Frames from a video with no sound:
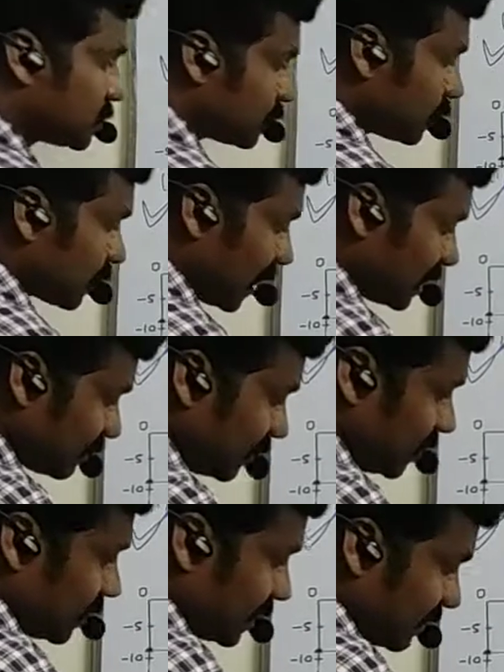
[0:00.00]
So
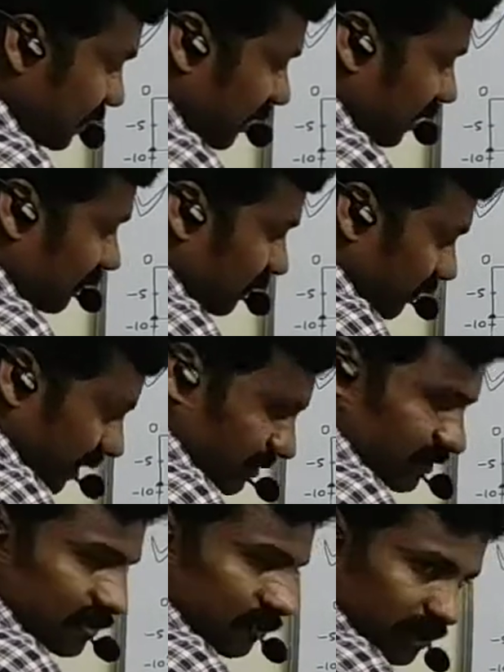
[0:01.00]
gradually increasing graph
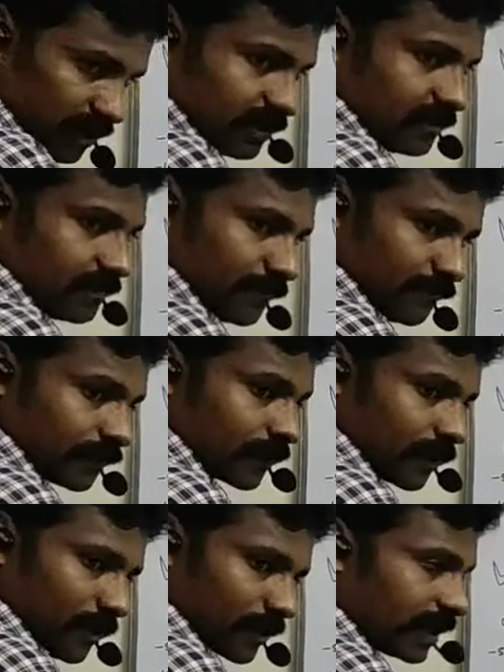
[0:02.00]
like this only.
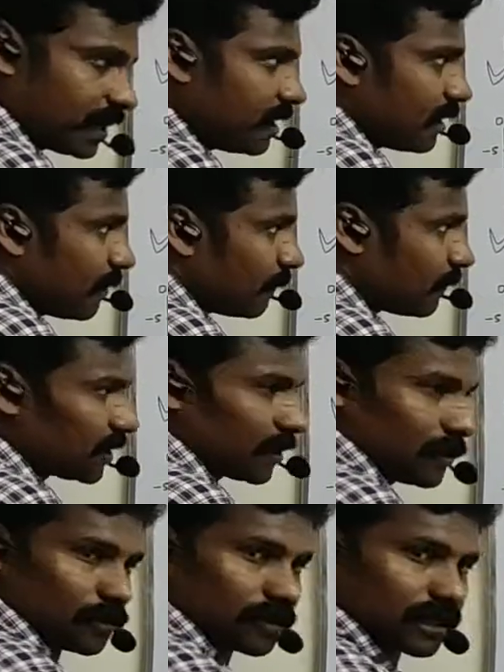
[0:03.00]
Okay, but
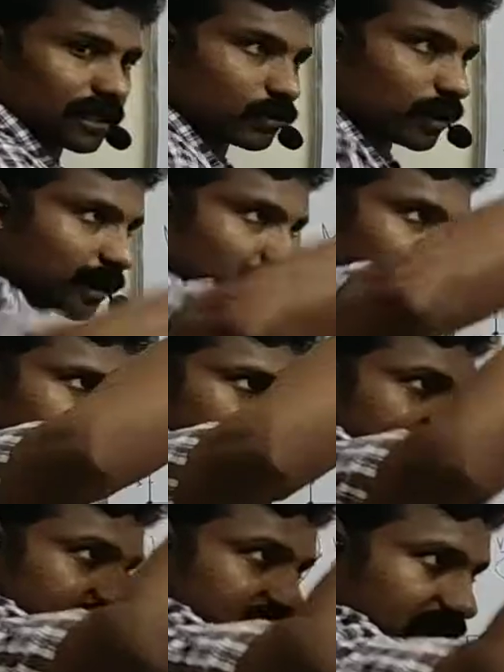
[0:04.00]
you know now the object is